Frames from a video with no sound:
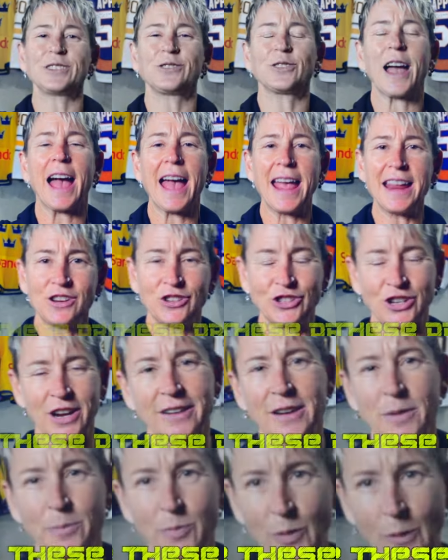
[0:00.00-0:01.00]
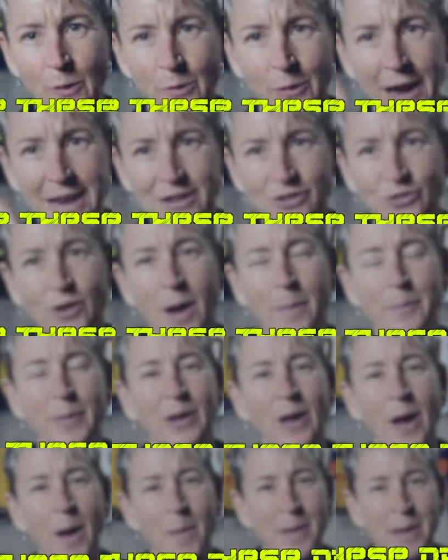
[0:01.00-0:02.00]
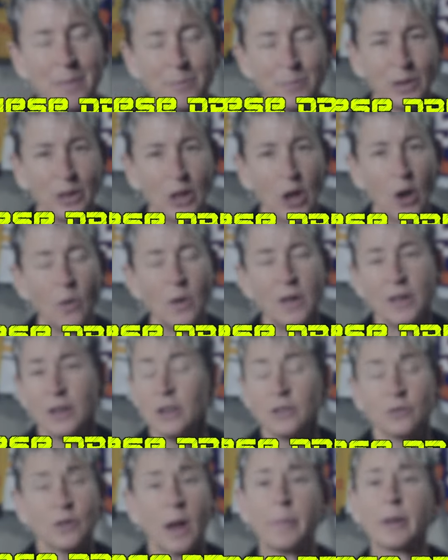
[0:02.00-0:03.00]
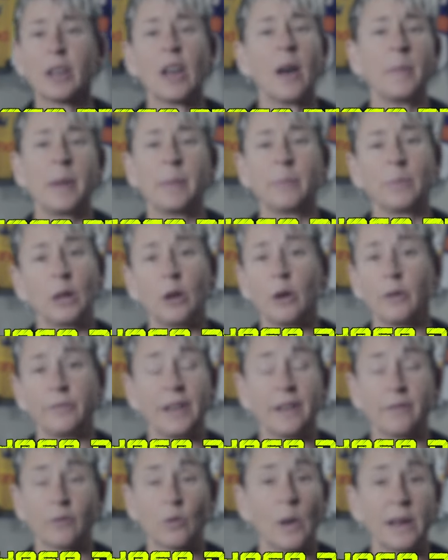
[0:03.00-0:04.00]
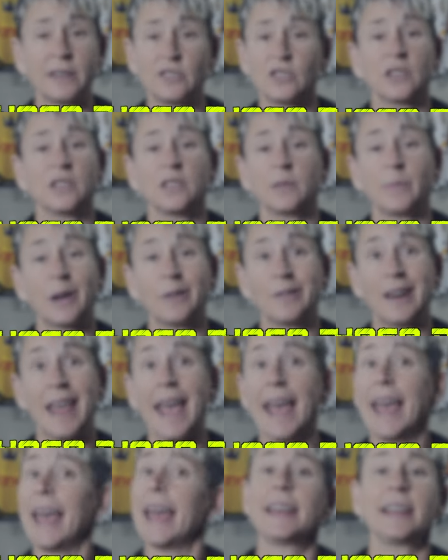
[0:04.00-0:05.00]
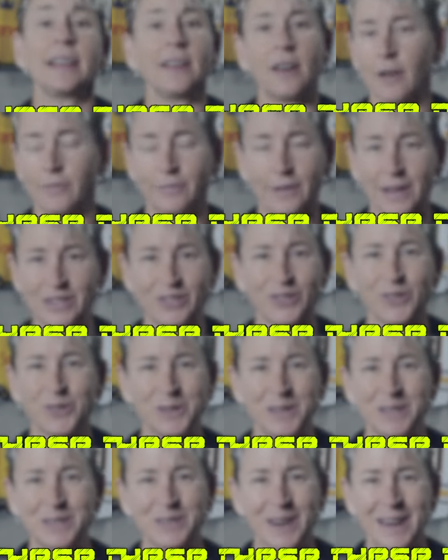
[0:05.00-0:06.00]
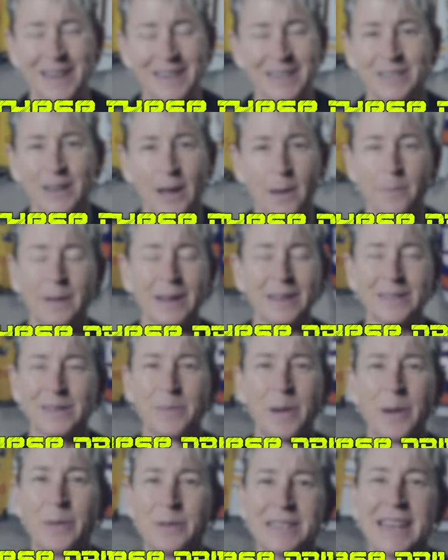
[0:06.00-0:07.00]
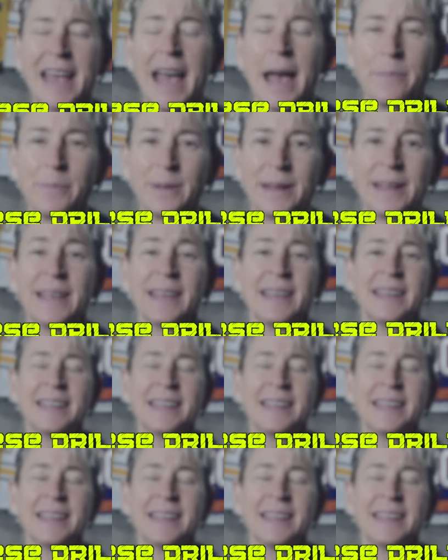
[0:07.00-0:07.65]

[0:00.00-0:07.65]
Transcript: a try, share your progress, drop a comment below. Drop a comment below if you have questions about any off-ice goalie training topics. I'm always happy